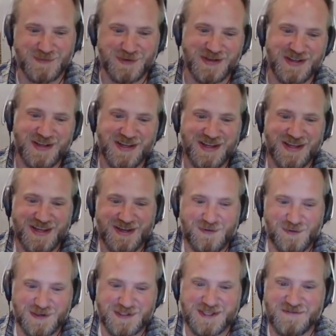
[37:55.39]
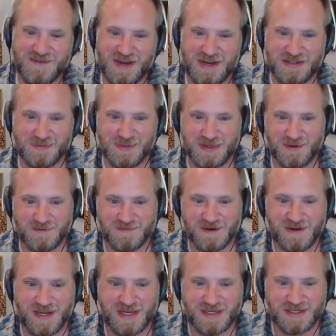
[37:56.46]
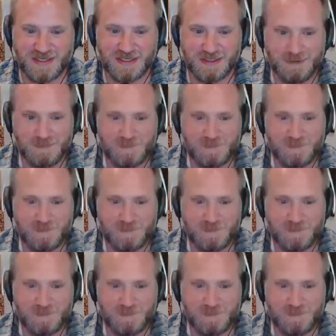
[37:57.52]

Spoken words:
but once I found them, they were very handy.